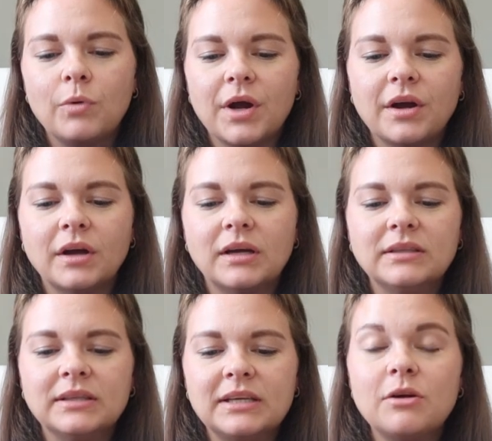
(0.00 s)
were a
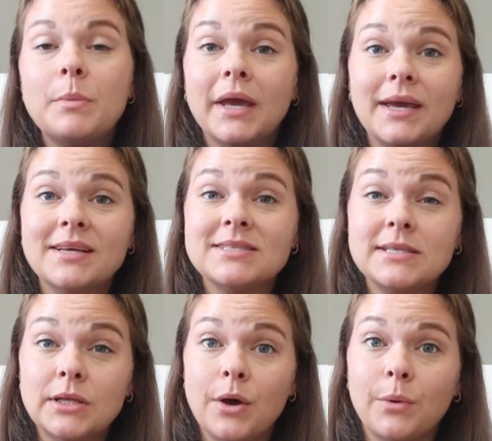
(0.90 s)
little bit
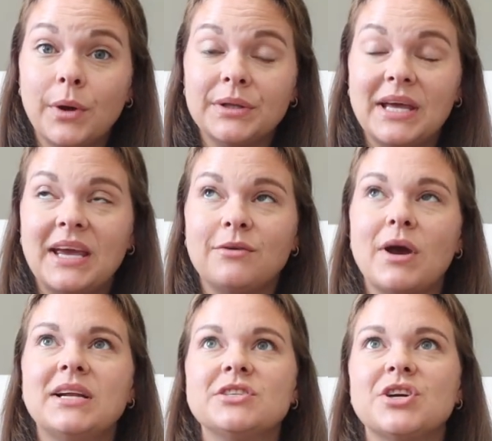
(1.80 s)
slower in the
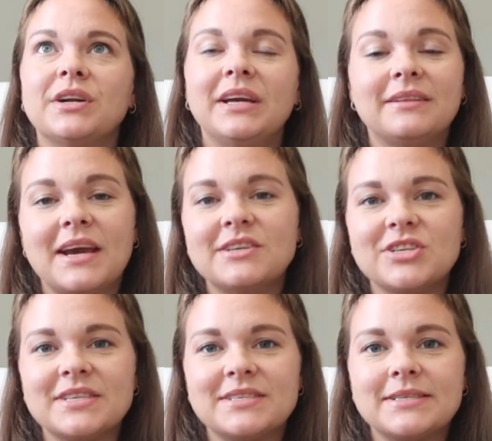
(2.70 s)
handwriting journey. They
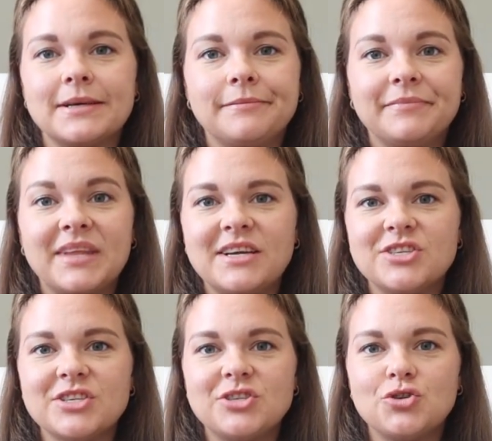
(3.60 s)
just
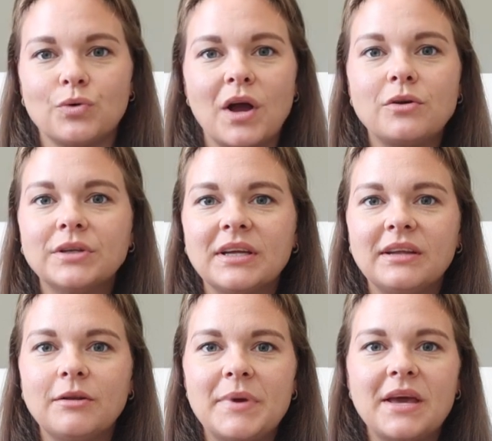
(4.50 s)
struggled a
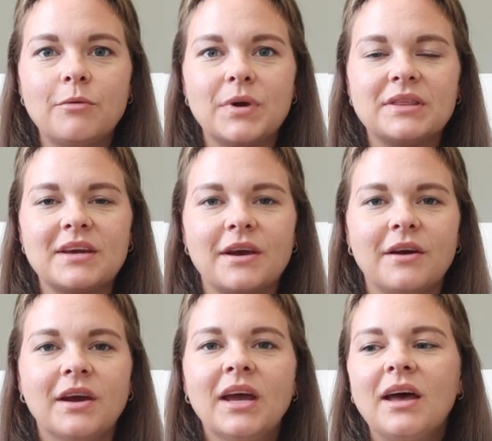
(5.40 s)
little bit with
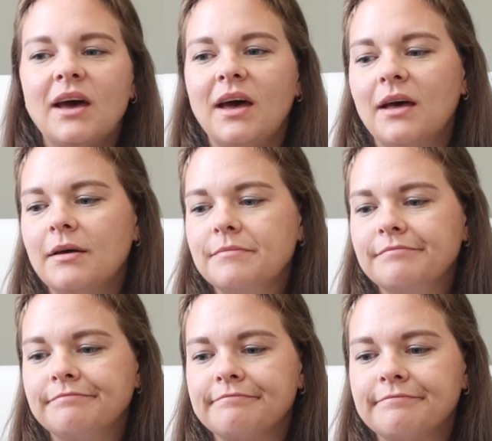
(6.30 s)
their
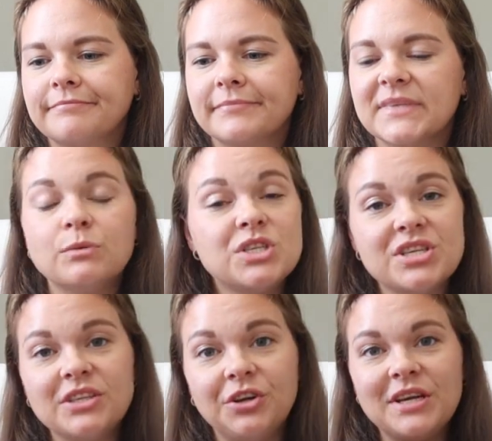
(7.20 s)
with
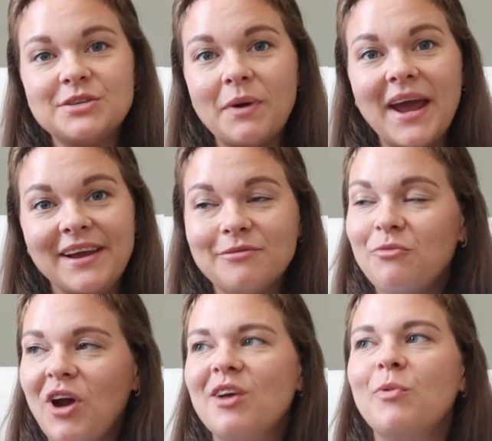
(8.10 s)
just learning to write
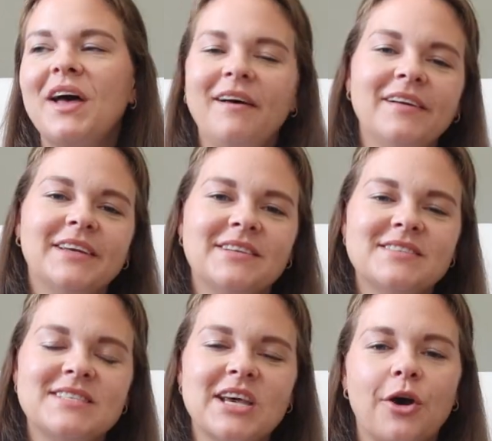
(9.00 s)
and write well,
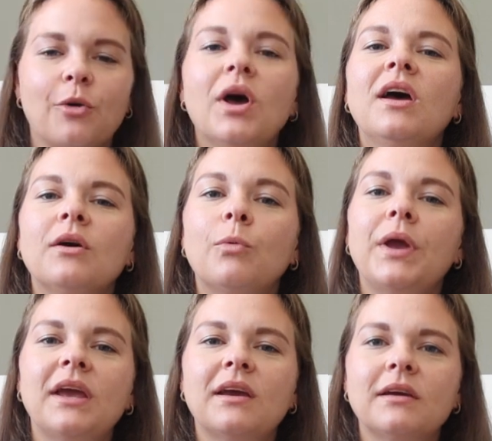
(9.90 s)
and so
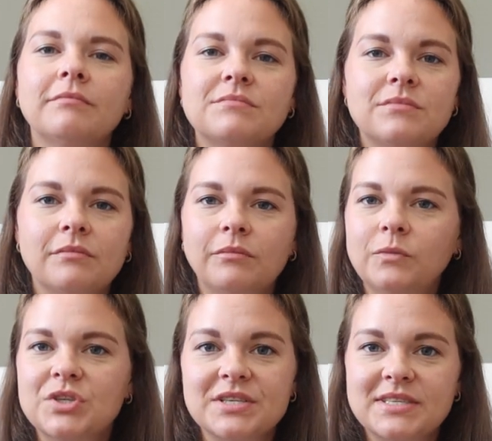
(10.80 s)
we
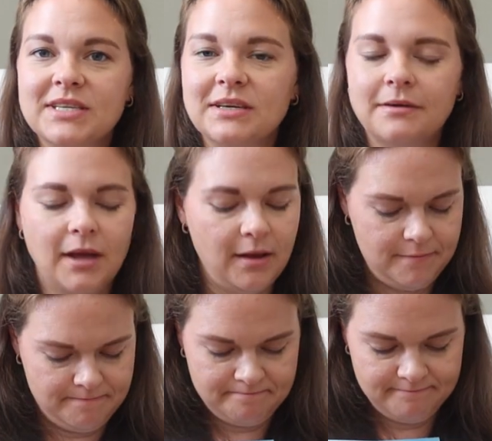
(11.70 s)
just
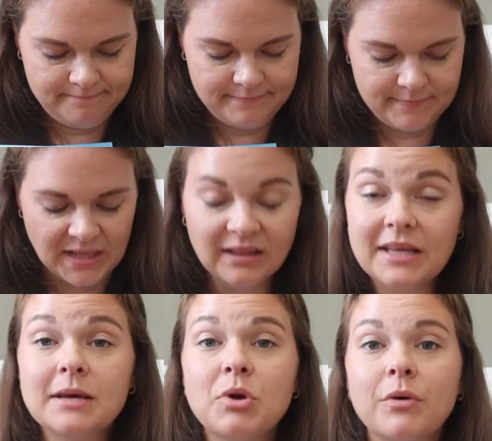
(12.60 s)

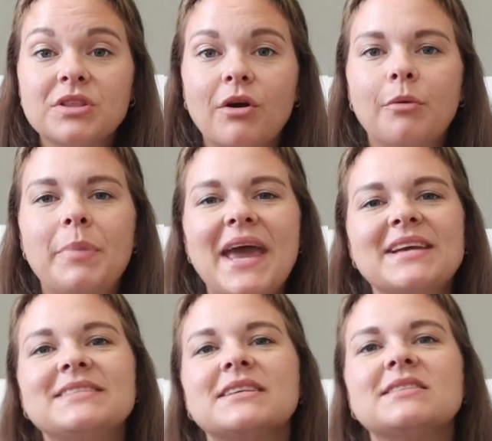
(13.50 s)
let them go at their own
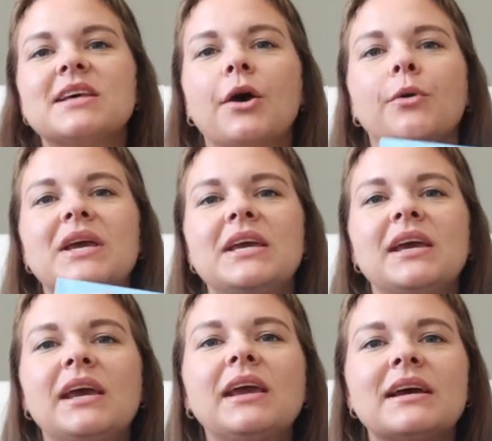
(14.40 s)
pace. So
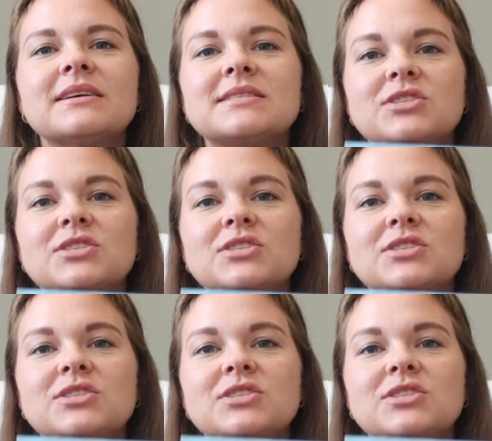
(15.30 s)
he has